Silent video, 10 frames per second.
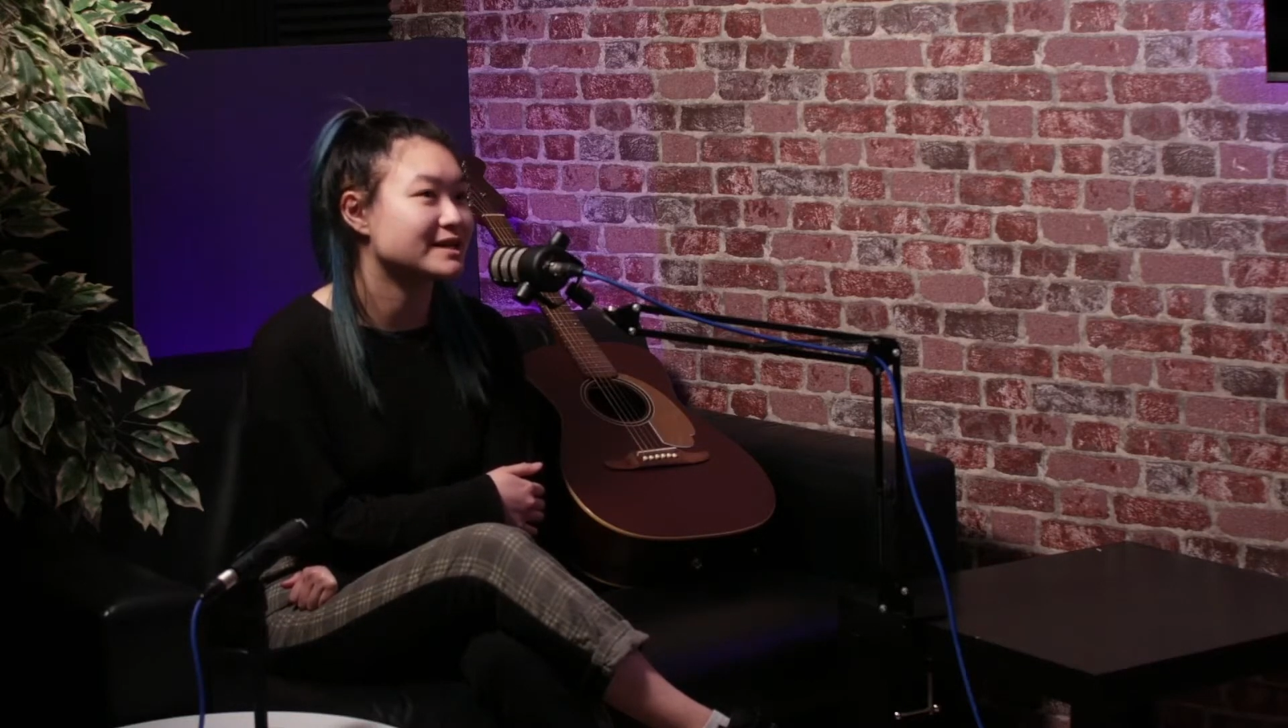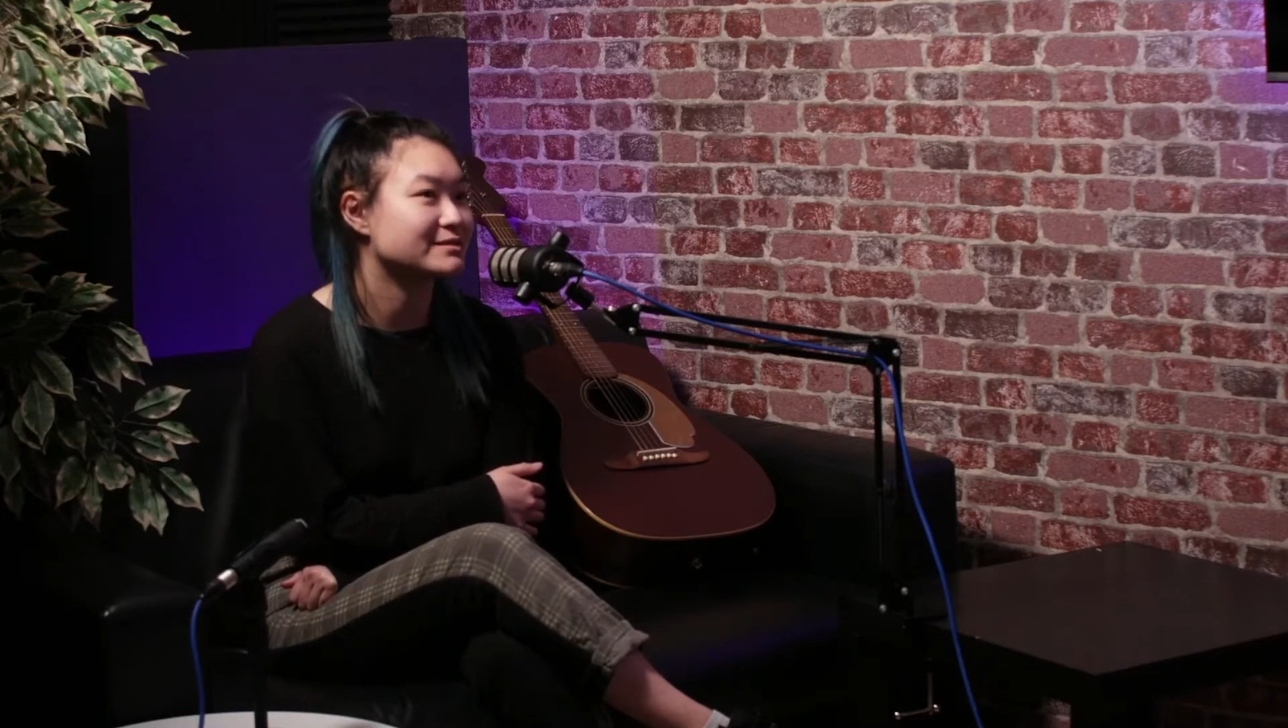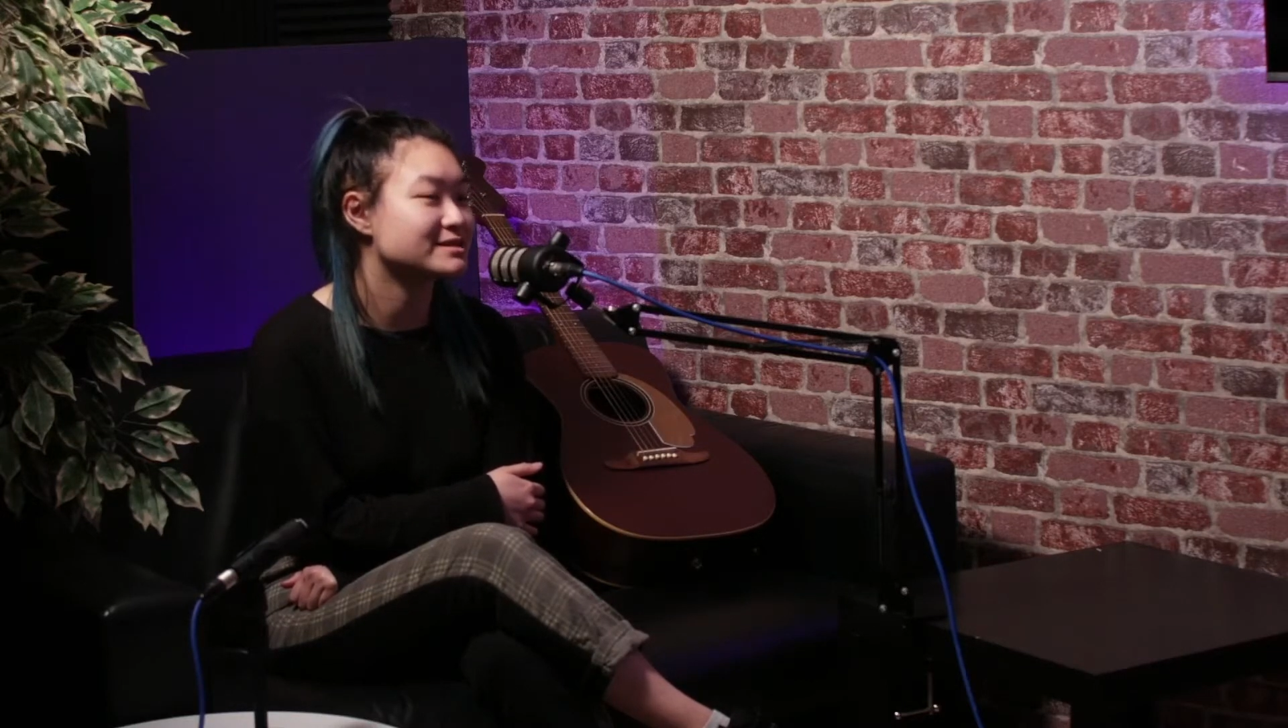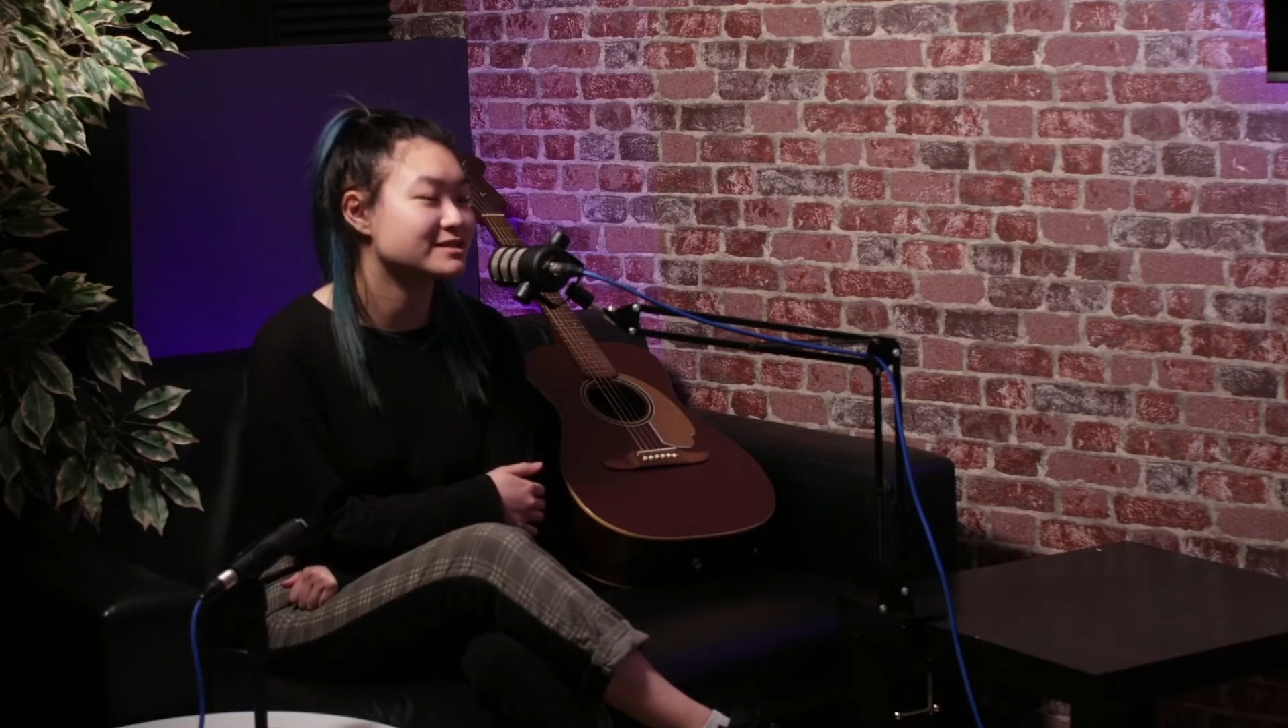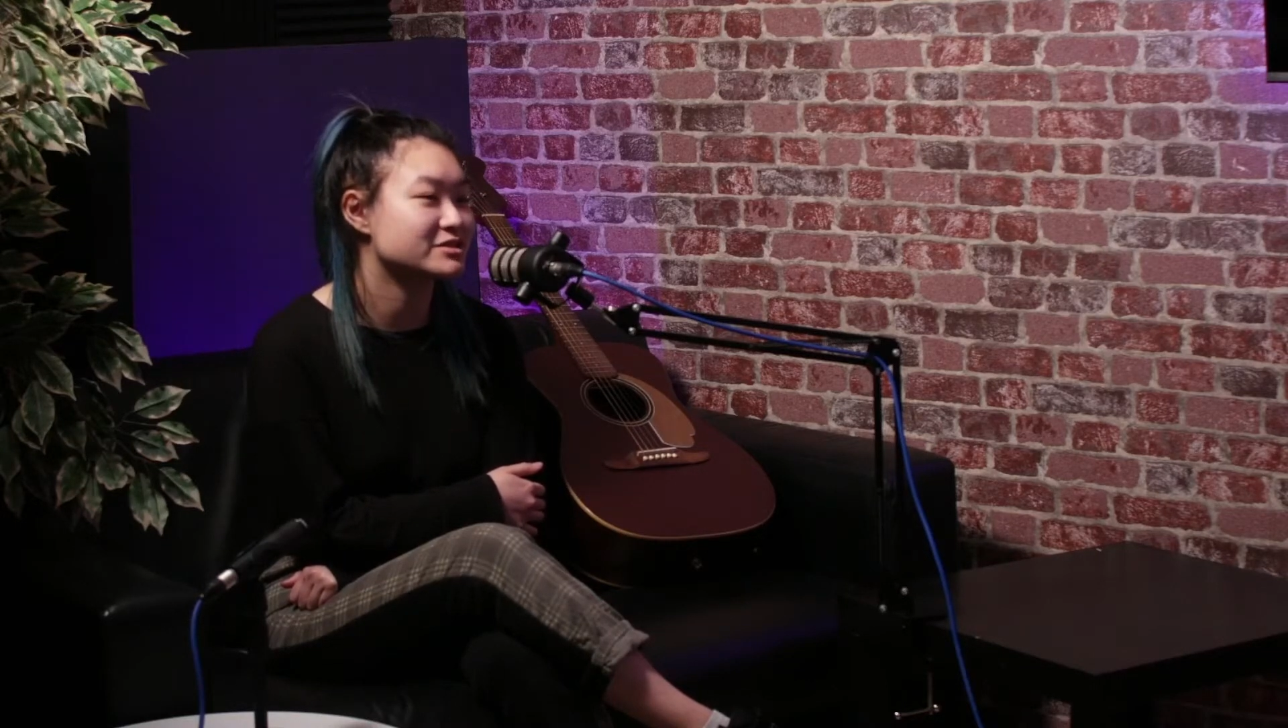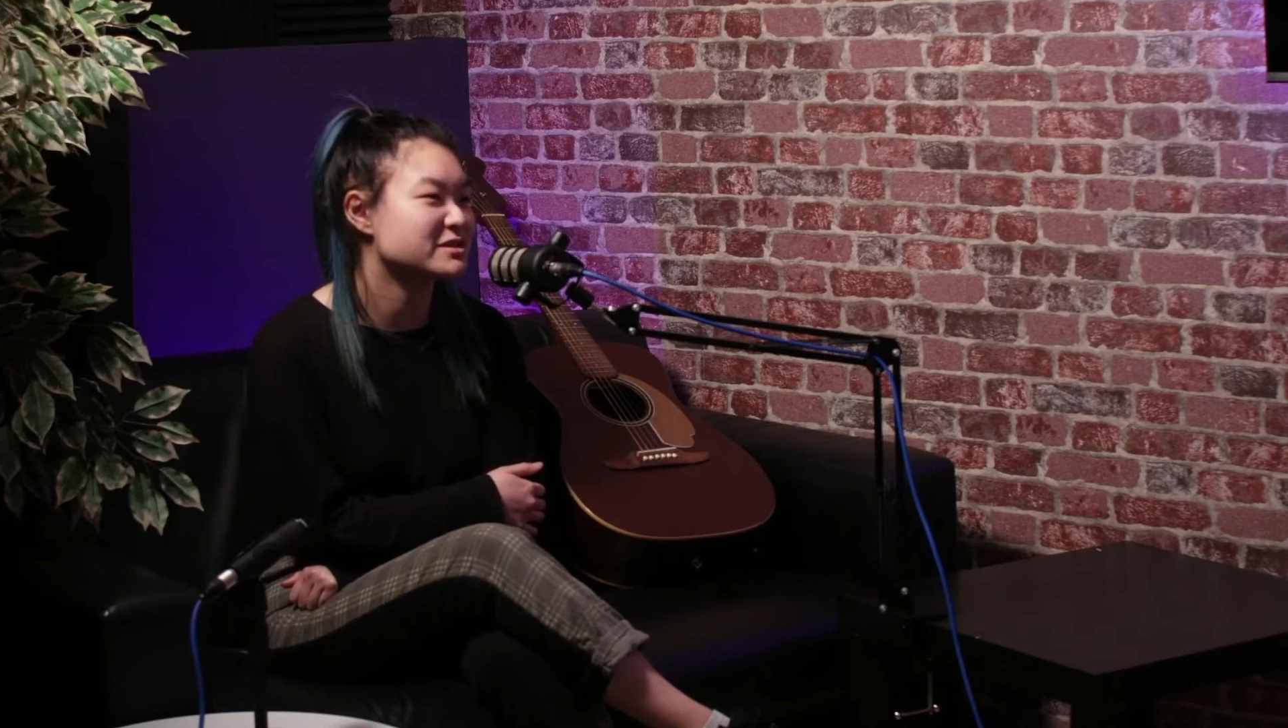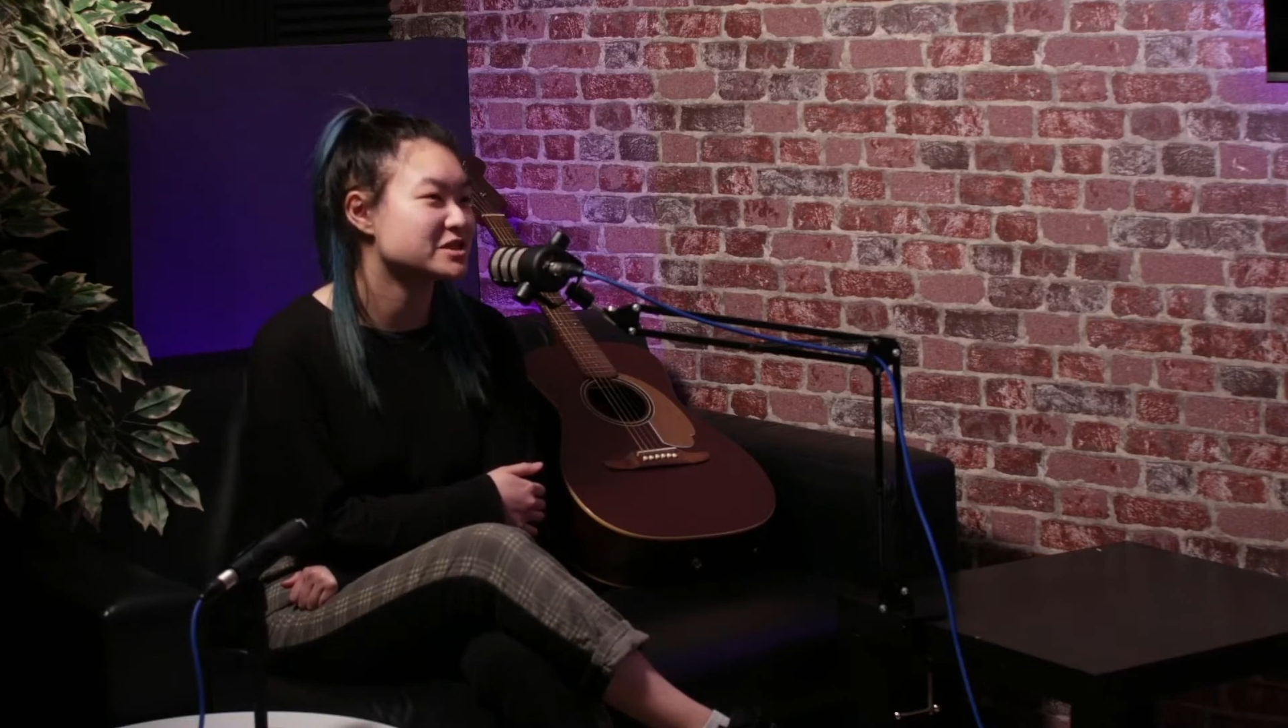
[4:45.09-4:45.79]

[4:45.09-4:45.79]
That was literally